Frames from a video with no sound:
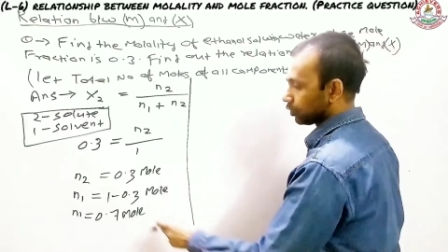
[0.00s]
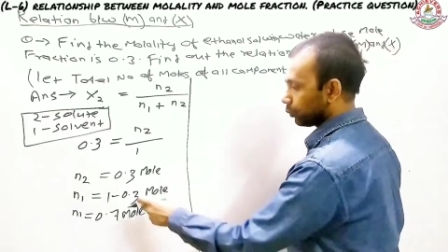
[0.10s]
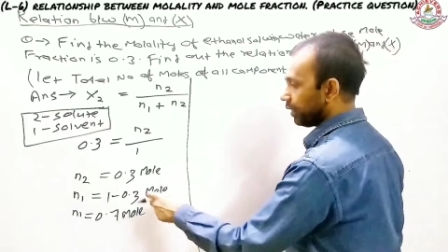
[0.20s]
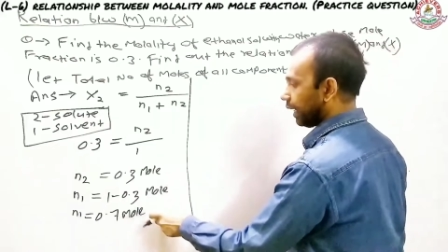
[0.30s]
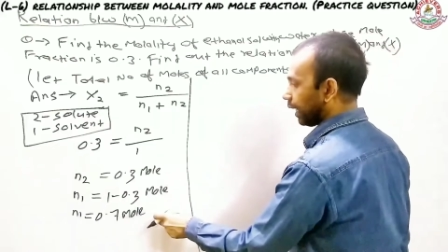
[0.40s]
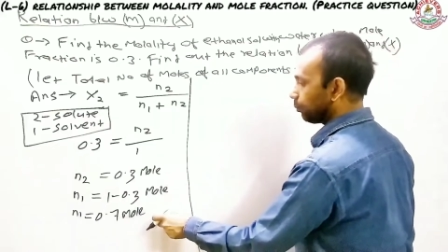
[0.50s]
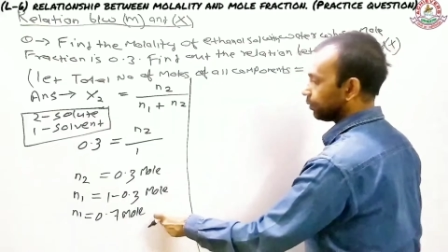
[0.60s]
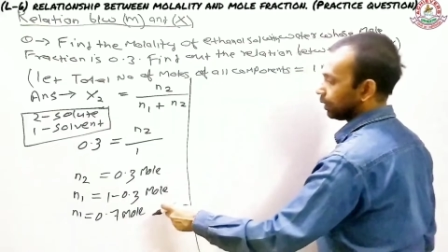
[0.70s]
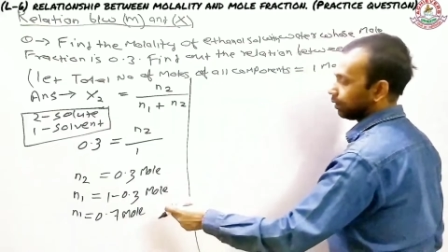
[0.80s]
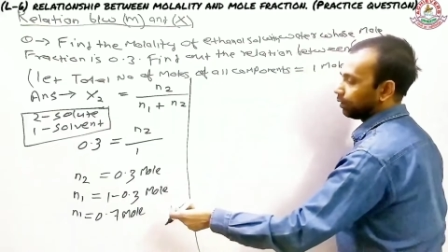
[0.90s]
So we have
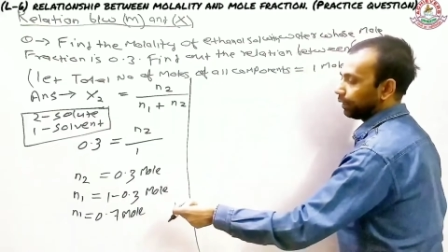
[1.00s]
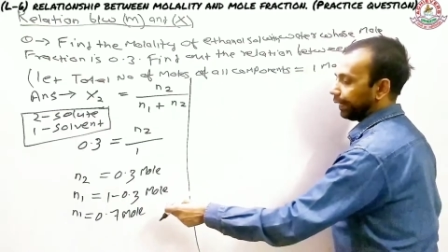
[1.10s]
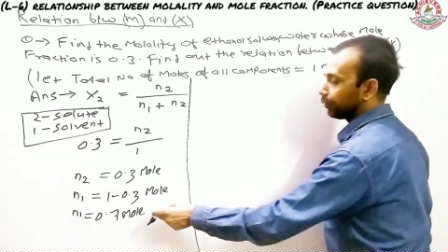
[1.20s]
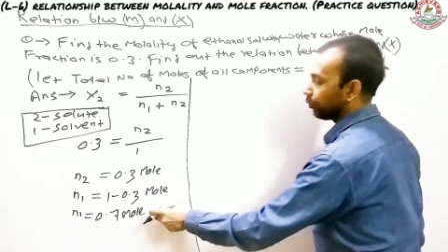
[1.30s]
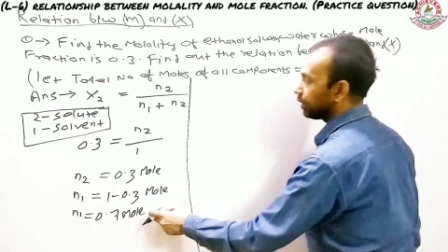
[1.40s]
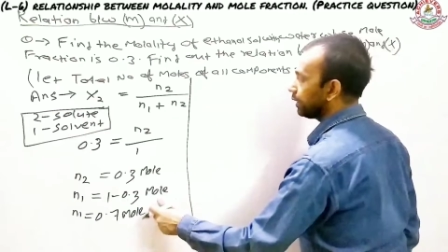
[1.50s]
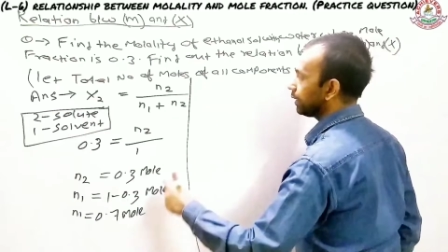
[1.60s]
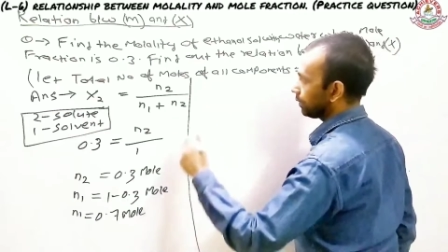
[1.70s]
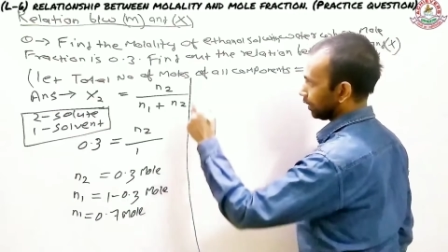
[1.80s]
n1 here.